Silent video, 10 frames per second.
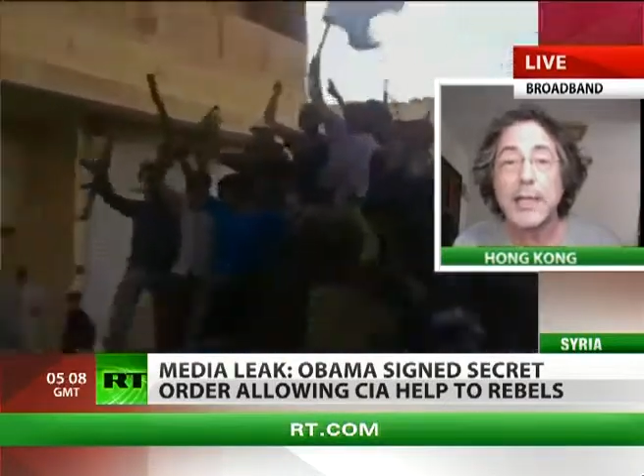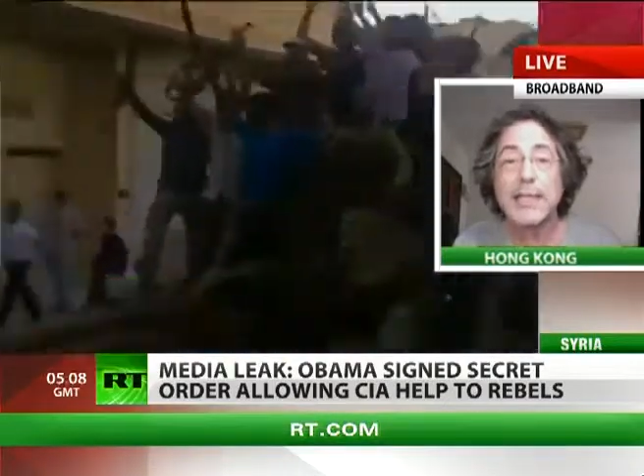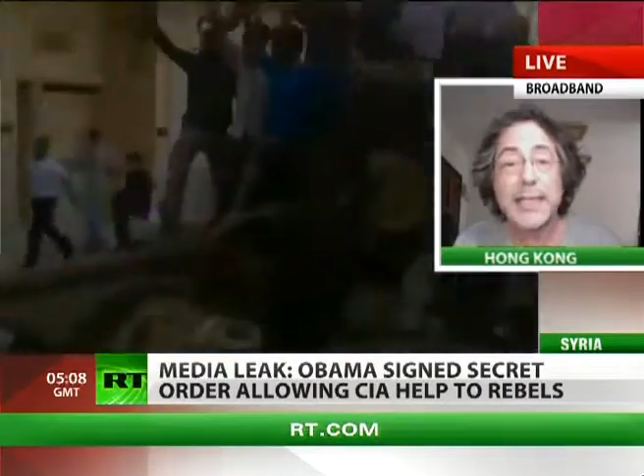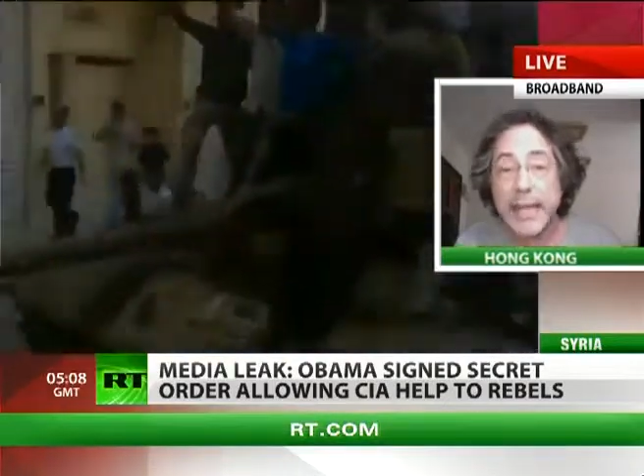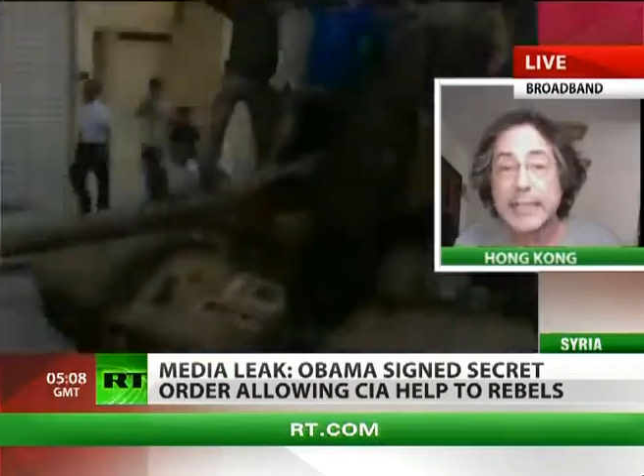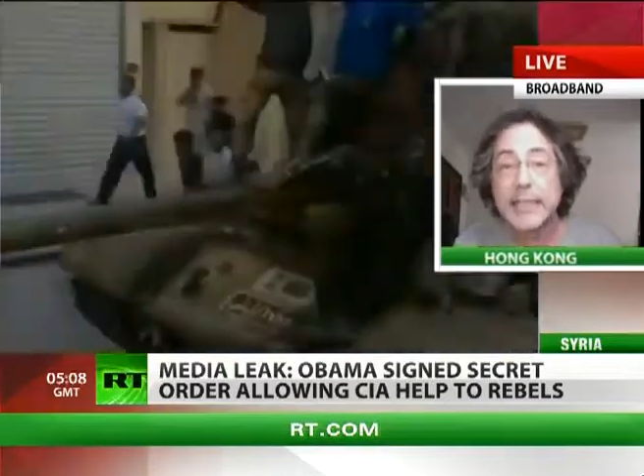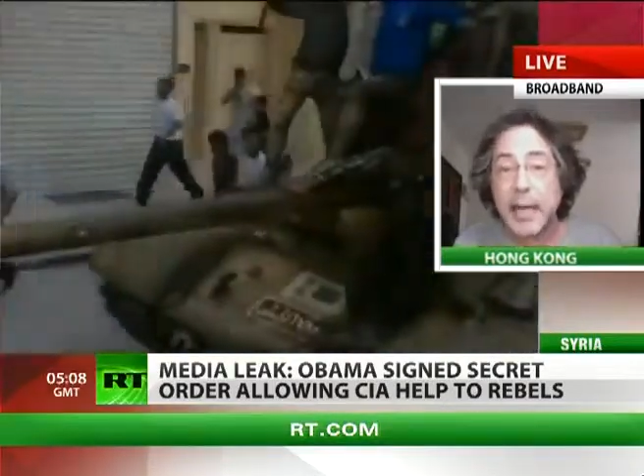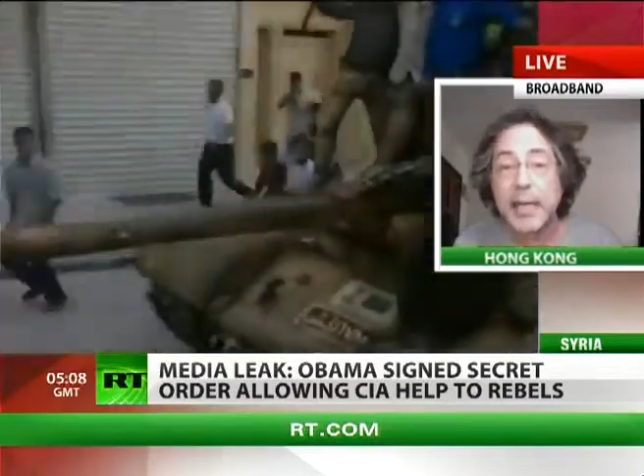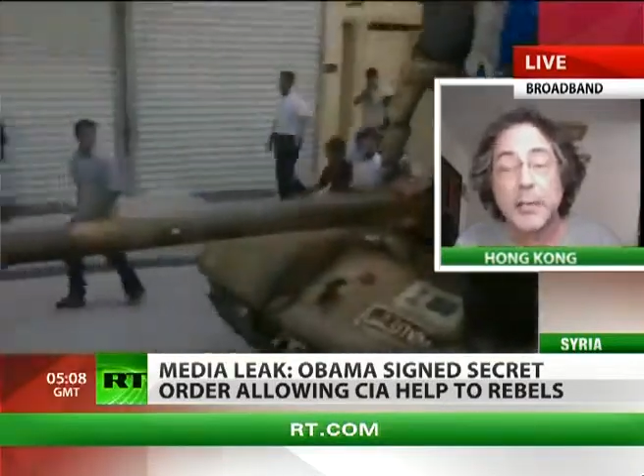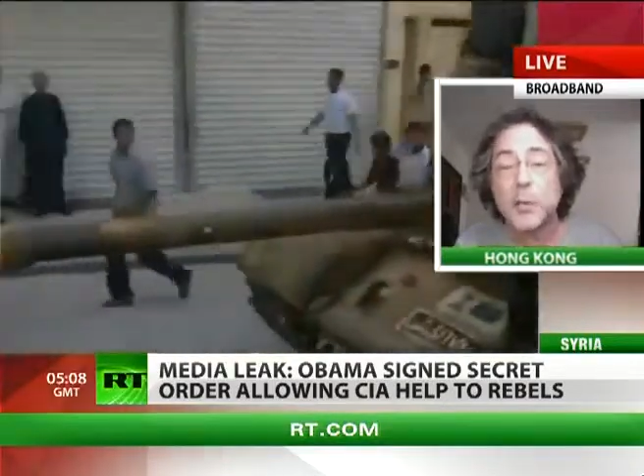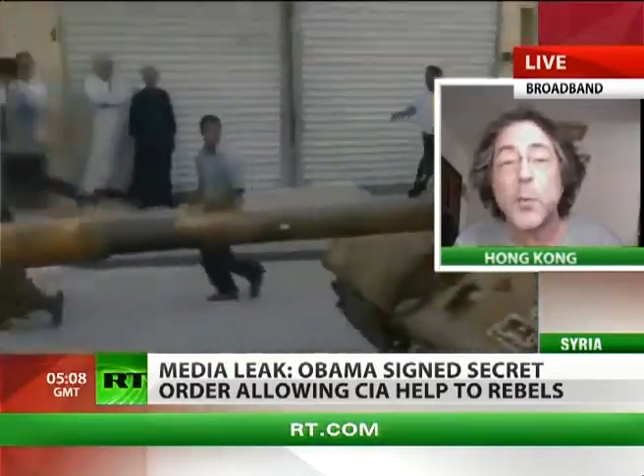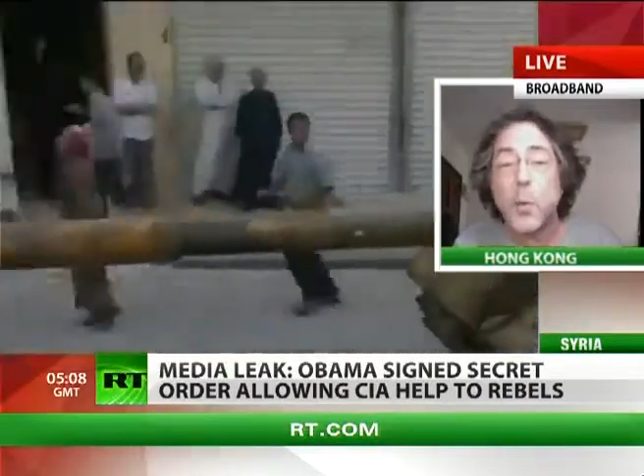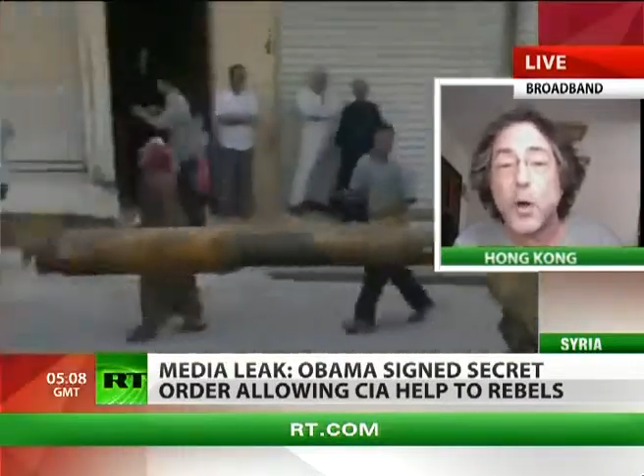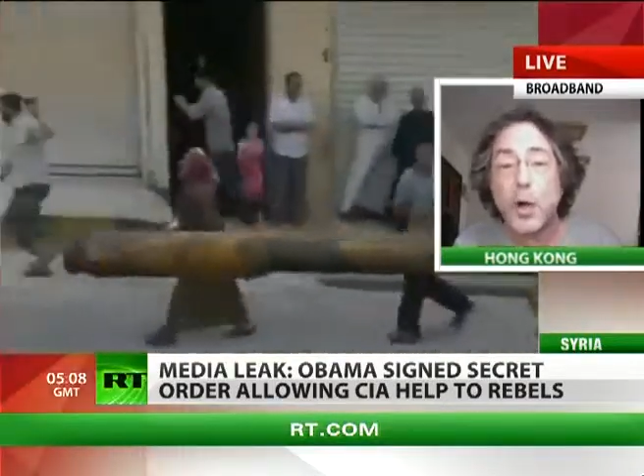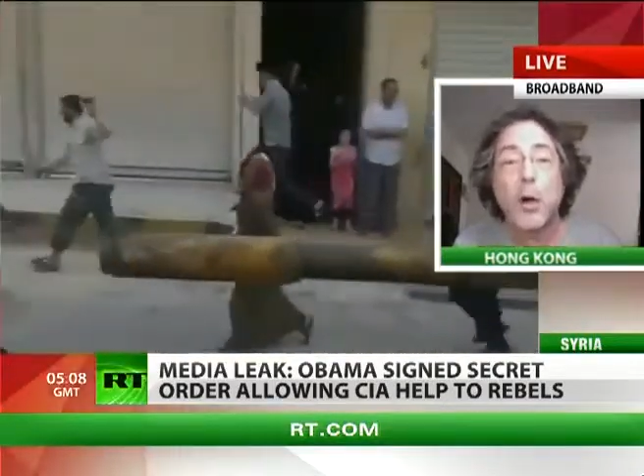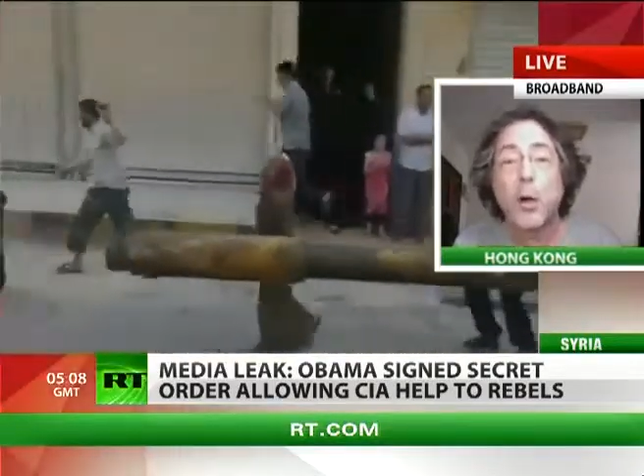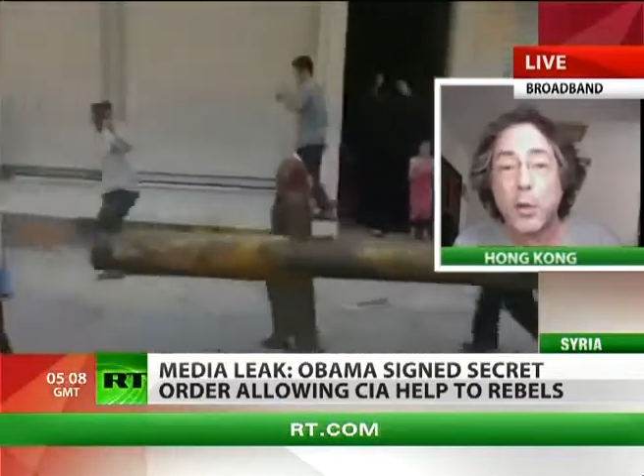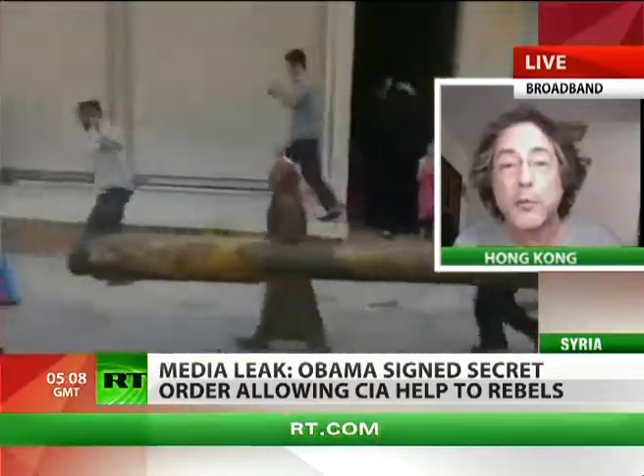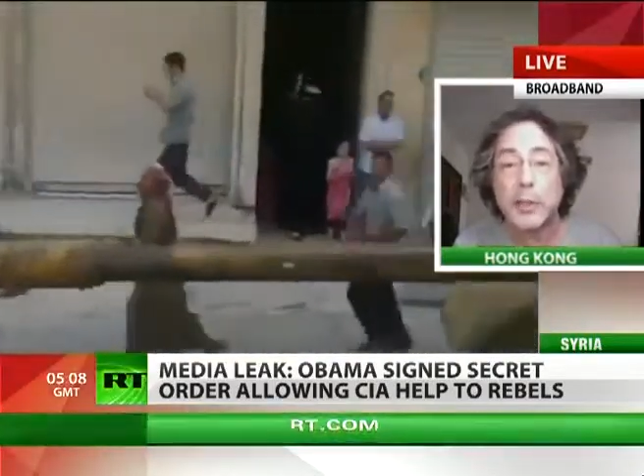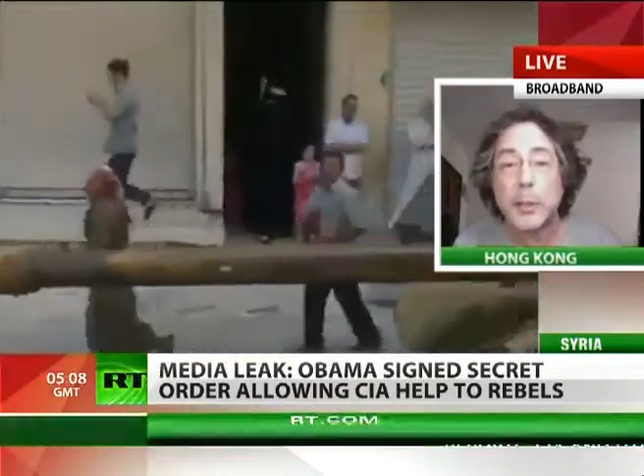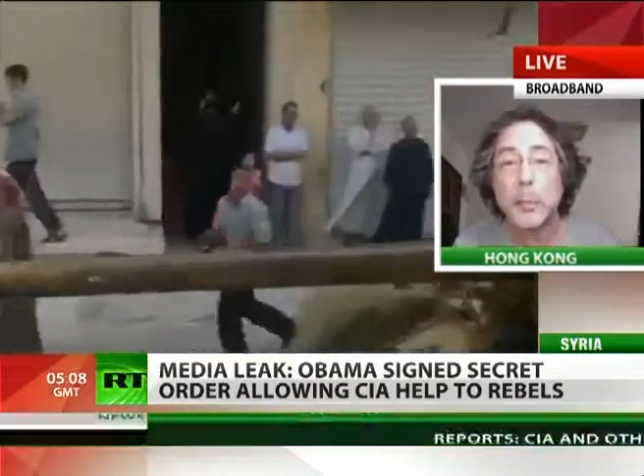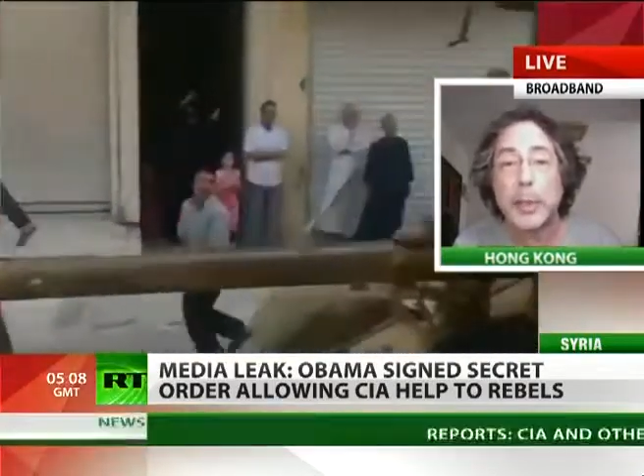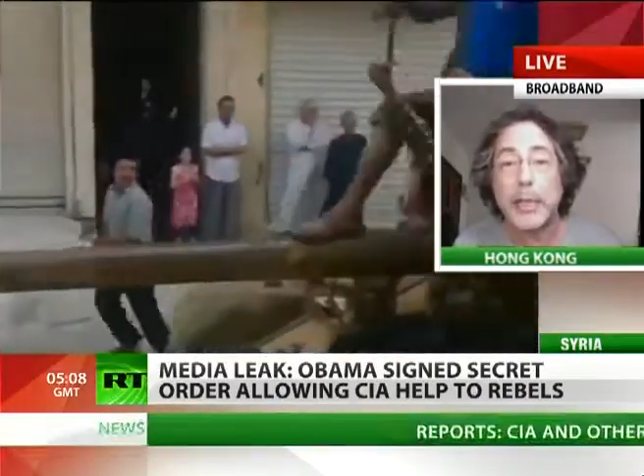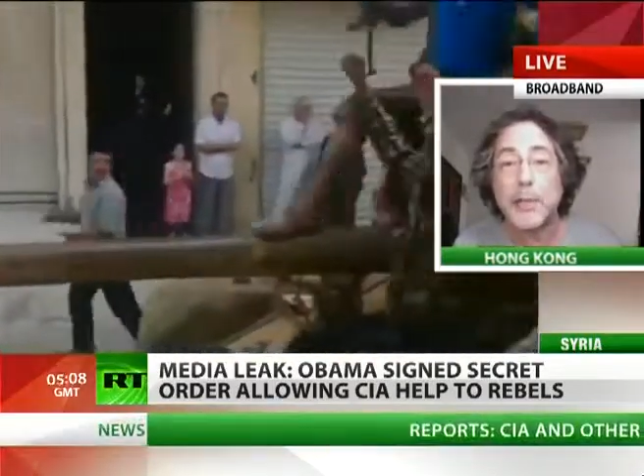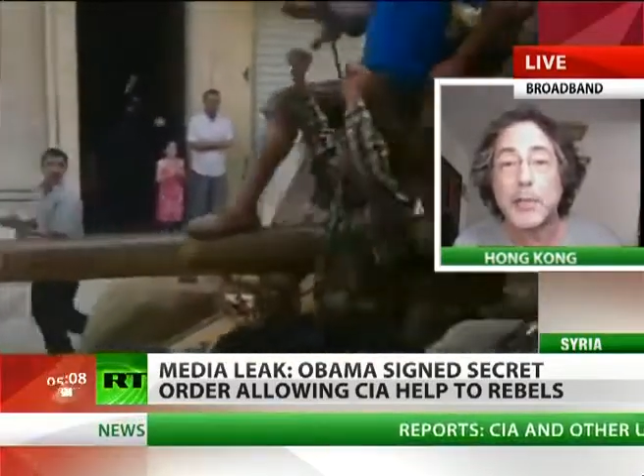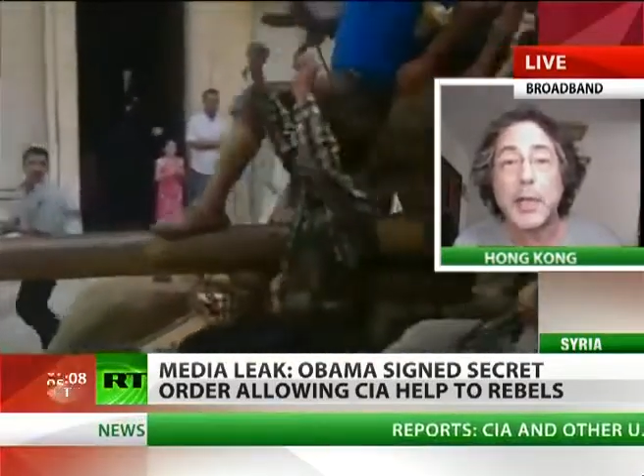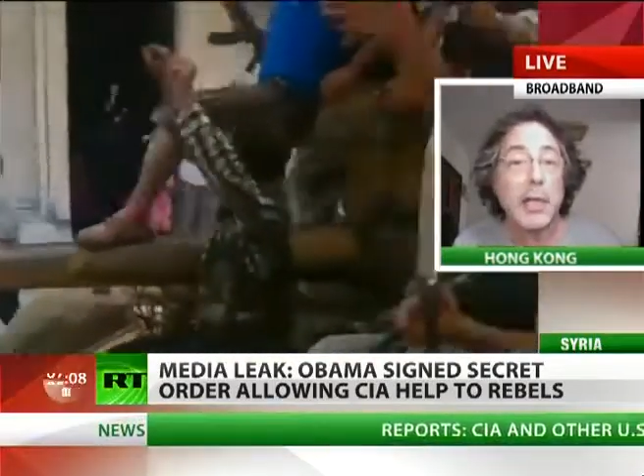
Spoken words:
sectarian war all over the place.